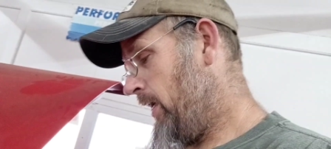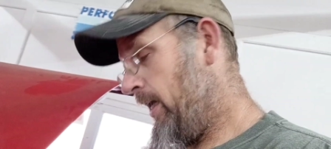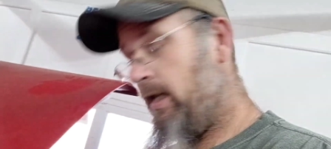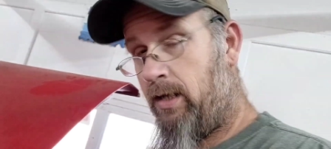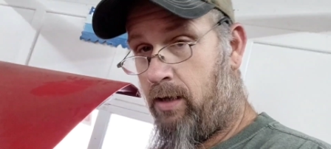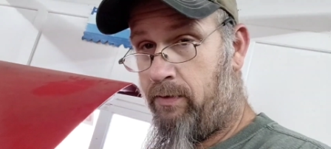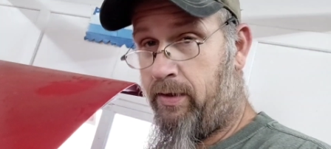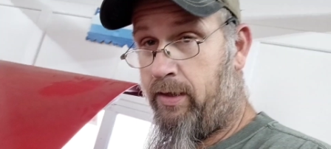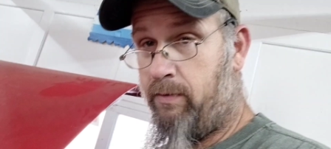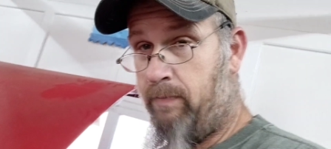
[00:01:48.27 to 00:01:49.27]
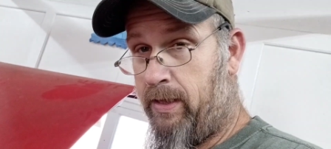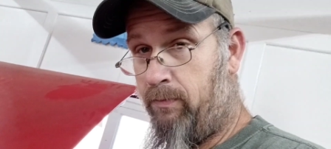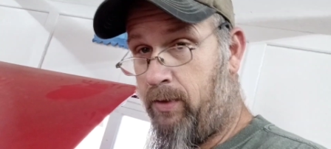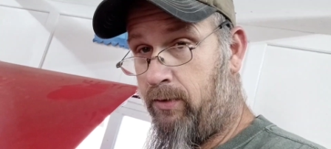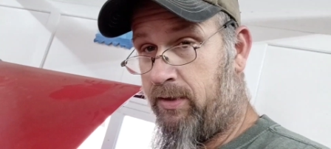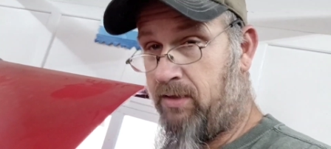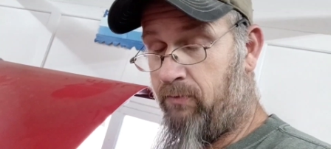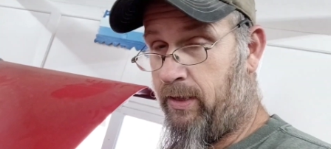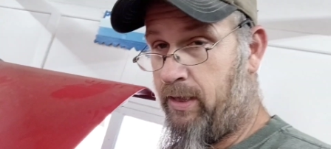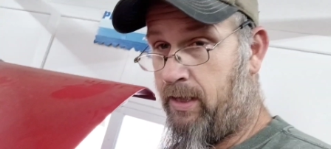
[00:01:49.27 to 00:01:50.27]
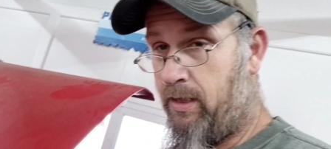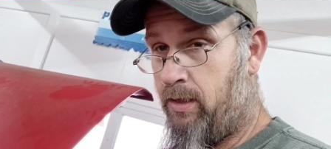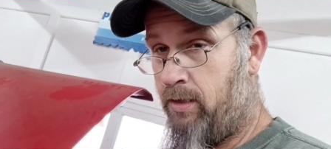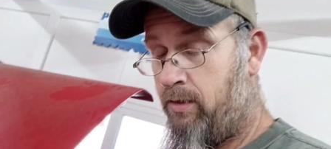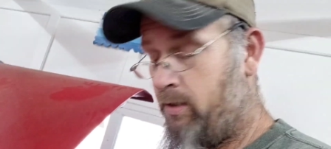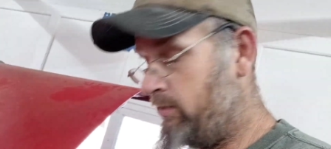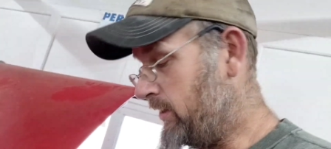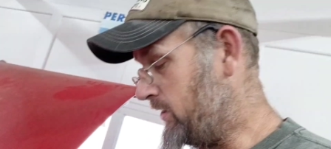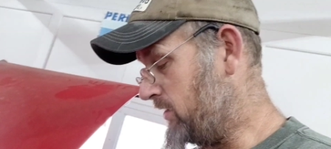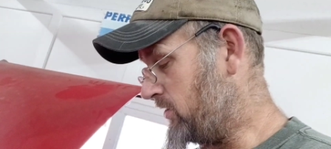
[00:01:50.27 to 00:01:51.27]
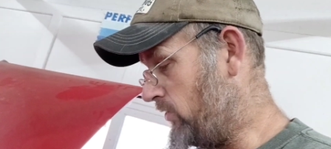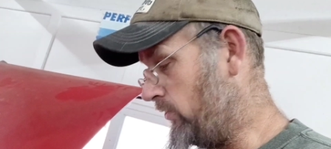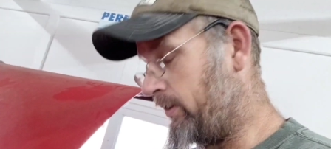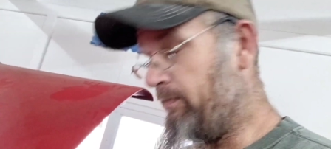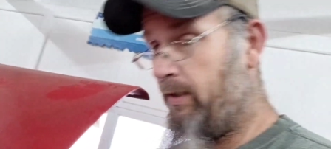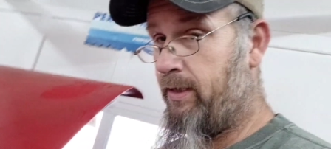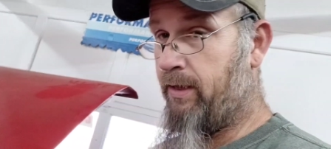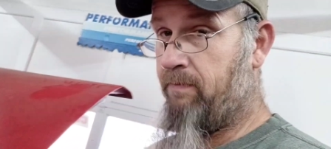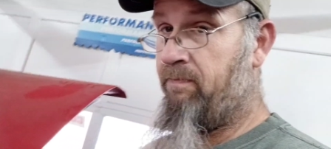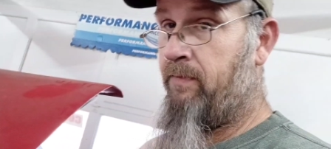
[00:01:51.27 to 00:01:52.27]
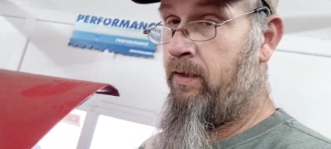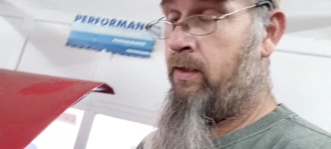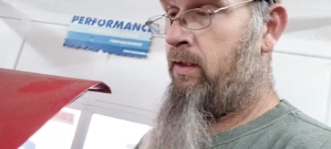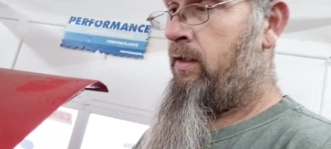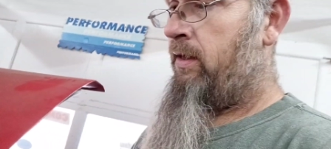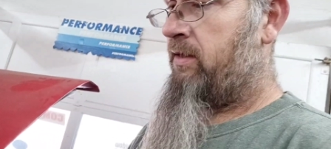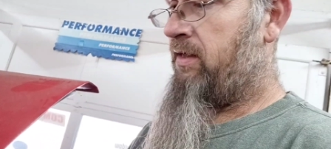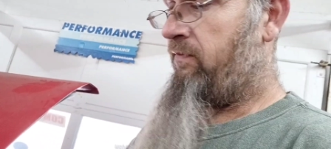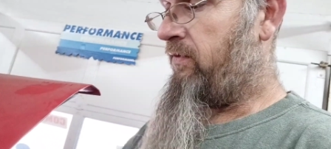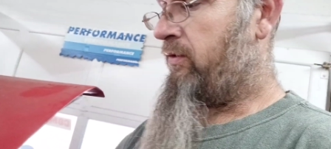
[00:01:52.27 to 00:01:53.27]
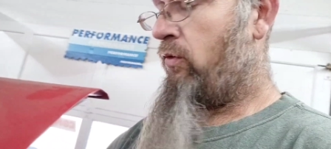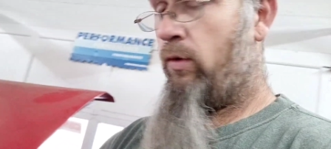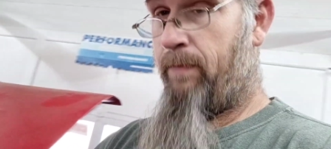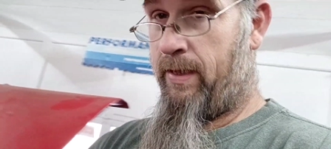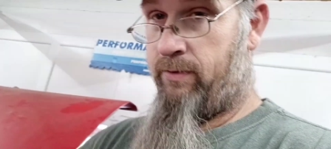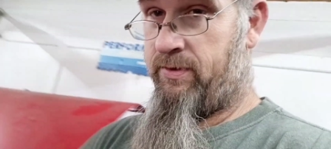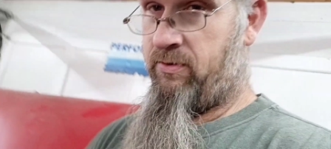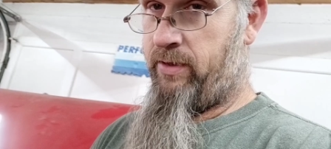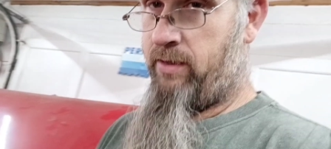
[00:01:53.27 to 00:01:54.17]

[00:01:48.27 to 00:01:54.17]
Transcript: and all the other metal parts that we need to get this car completed, except for the quarter panels on the